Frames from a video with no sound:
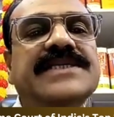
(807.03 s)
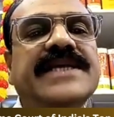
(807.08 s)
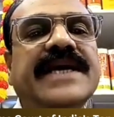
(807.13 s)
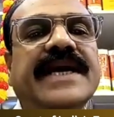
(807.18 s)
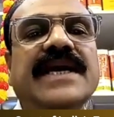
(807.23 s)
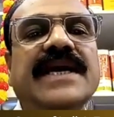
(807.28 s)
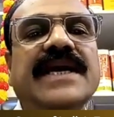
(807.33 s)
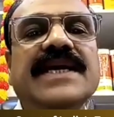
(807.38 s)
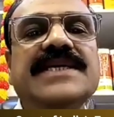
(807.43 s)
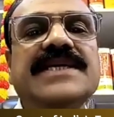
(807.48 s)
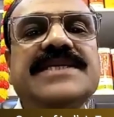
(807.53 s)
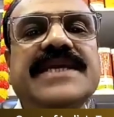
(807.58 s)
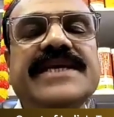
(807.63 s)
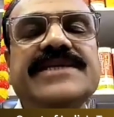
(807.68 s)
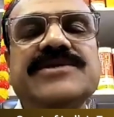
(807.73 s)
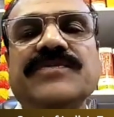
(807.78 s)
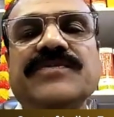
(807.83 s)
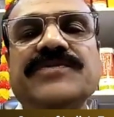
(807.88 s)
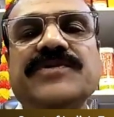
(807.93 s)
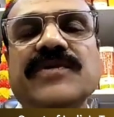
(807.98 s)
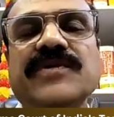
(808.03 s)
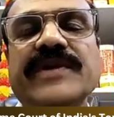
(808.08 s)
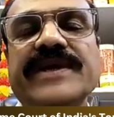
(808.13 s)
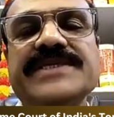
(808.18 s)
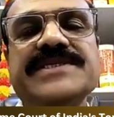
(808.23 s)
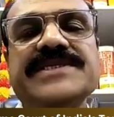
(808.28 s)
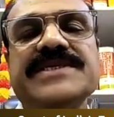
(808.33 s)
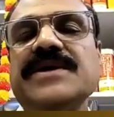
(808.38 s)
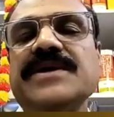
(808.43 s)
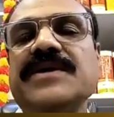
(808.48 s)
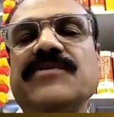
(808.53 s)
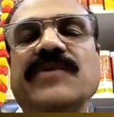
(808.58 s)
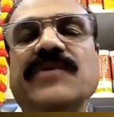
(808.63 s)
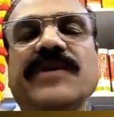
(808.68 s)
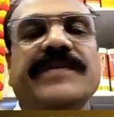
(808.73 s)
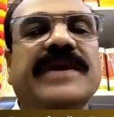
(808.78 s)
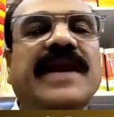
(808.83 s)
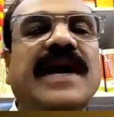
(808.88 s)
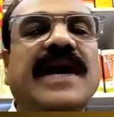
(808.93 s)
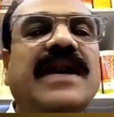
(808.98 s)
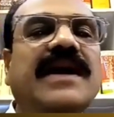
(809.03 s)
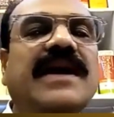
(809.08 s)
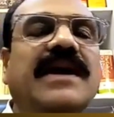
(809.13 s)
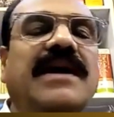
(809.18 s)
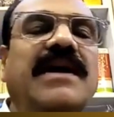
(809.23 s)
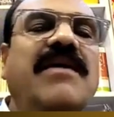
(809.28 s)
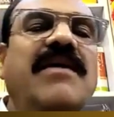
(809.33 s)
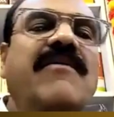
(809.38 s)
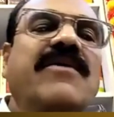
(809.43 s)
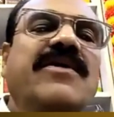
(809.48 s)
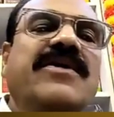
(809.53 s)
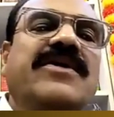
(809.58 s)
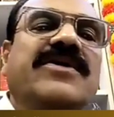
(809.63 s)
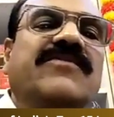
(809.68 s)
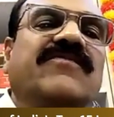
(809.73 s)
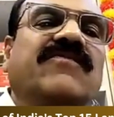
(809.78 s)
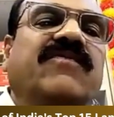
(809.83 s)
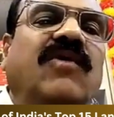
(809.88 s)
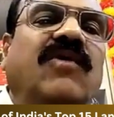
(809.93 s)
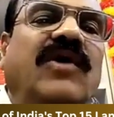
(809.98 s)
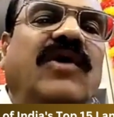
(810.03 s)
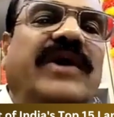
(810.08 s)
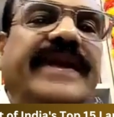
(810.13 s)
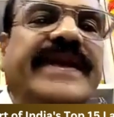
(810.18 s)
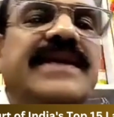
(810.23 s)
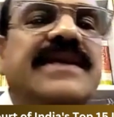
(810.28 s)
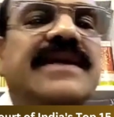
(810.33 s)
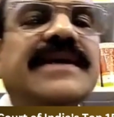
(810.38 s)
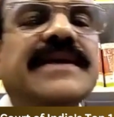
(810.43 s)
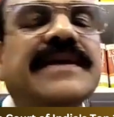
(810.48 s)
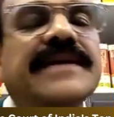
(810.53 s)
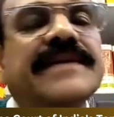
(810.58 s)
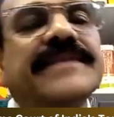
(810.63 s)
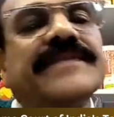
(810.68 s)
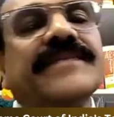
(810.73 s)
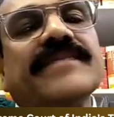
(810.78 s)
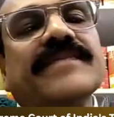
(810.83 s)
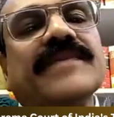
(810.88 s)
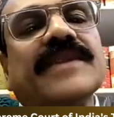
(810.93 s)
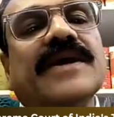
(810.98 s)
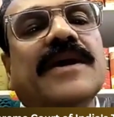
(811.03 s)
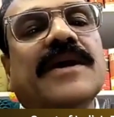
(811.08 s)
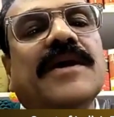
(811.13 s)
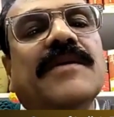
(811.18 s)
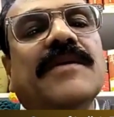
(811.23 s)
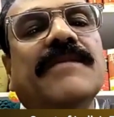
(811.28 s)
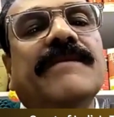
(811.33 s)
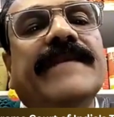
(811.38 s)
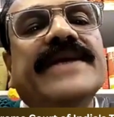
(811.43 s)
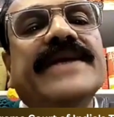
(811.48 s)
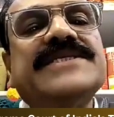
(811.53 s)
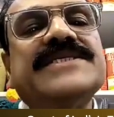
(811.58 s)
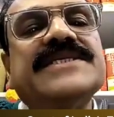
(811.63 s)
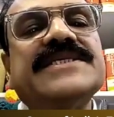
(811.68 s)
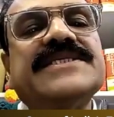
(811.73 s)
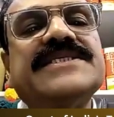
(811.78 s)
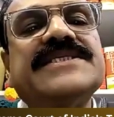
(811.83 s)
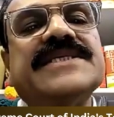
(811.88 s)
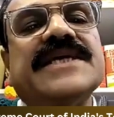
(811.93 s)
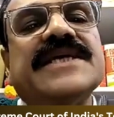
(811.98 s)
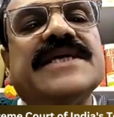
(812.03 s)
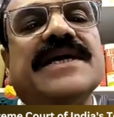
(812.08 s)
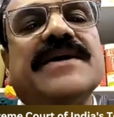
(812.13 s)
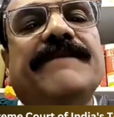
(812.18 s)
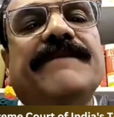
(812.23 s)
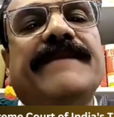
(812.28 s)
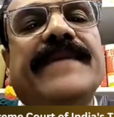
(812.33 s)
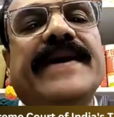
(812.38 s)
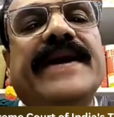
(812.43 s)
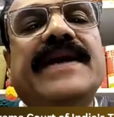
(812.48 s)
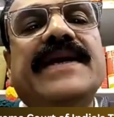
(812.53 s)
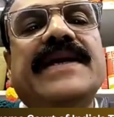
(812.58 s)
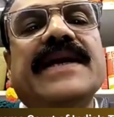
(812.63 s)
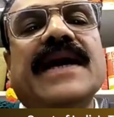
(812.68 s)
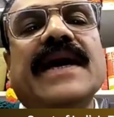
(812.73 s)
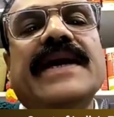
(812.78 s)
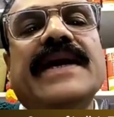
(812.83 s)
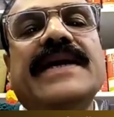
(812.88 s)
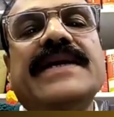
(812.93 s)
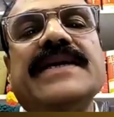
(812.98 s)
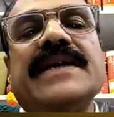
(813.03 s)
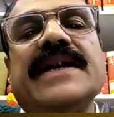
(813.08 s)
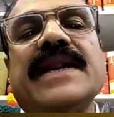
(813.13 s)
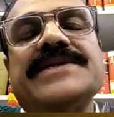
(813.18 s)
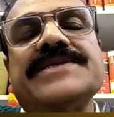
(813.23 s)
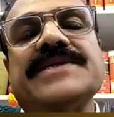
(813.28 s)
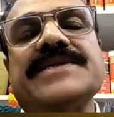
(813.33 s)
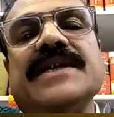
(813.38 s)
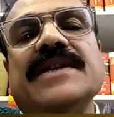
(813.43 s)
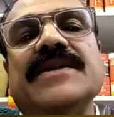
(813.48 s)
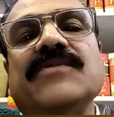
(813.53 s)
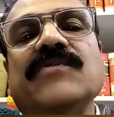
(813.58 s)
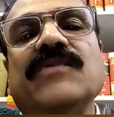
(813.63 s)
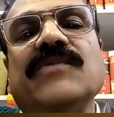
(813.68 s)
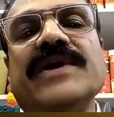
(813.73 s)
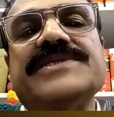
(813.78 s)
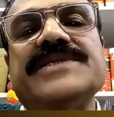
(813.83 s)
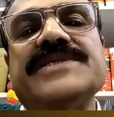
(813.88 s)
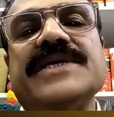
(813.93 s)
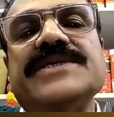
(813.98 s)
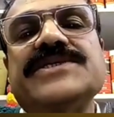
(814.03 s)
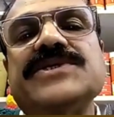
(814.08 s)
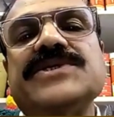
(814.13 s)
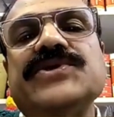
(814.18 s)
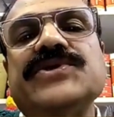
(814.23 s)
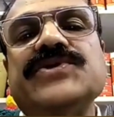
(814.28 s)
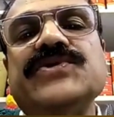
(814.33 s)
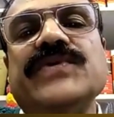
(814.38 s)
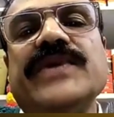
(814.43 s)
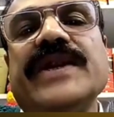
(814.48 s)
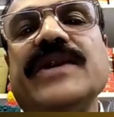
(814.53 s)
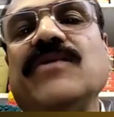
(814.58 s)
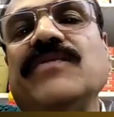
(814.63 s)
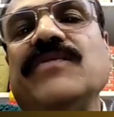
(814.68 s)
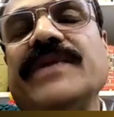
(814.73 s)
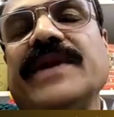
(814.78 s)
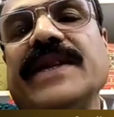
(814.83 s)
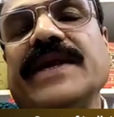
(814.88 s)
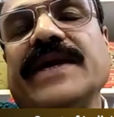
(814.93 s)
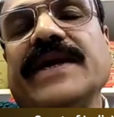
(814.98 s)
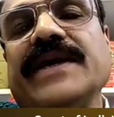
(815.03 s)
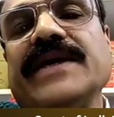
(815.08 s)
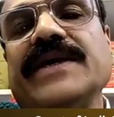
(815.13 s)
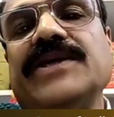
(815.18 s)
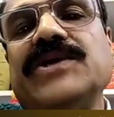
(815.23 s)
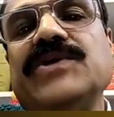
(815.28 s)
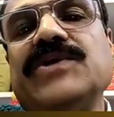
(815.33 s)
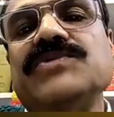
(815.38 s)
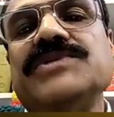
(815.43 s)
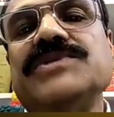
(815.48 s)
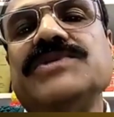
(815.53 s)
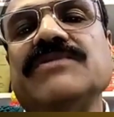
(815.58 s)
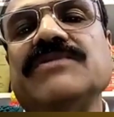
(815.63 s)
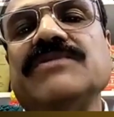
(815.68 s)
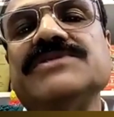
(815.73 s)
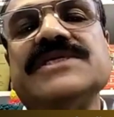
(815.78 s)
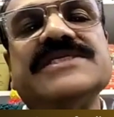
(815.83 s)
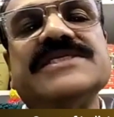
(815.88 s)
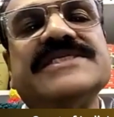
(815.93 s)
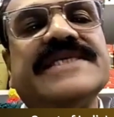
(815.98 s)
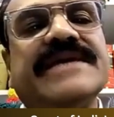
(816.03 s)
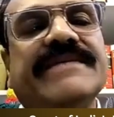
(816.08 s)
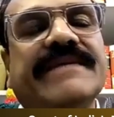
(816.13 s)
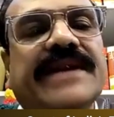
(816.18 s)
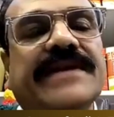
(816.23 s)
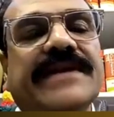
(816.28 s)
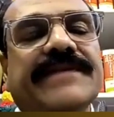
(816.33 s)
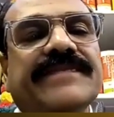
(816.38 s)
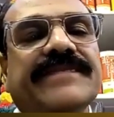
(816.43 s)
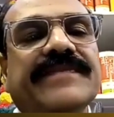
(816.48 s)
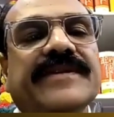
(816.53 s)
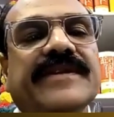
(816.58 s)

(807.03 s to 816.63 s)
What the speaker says: Second last case of today's webinar, 14. Messrs. Penta International versus Union of India, 2007.